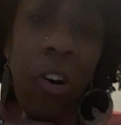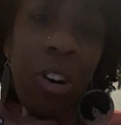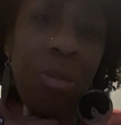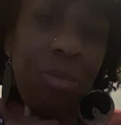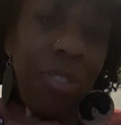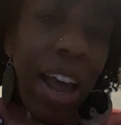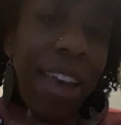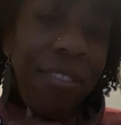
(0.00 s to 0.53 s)

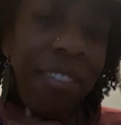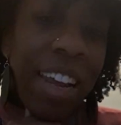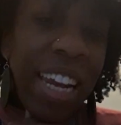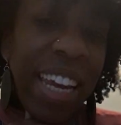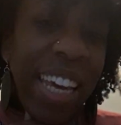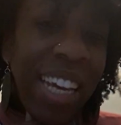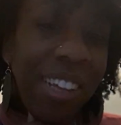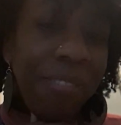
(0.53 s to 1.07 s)
home? Like,
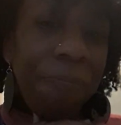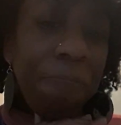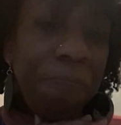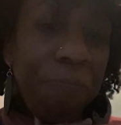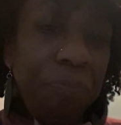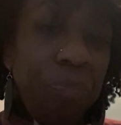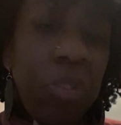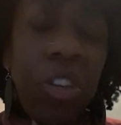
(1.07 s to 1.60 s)
really?
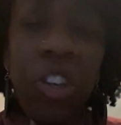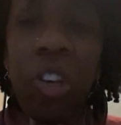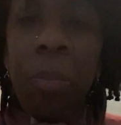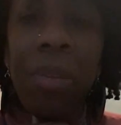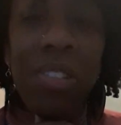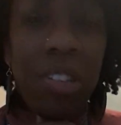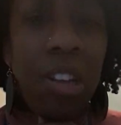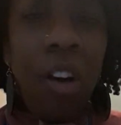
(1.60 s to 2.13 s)
You
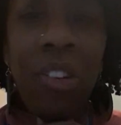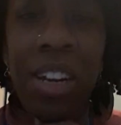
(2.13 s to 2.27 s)
must not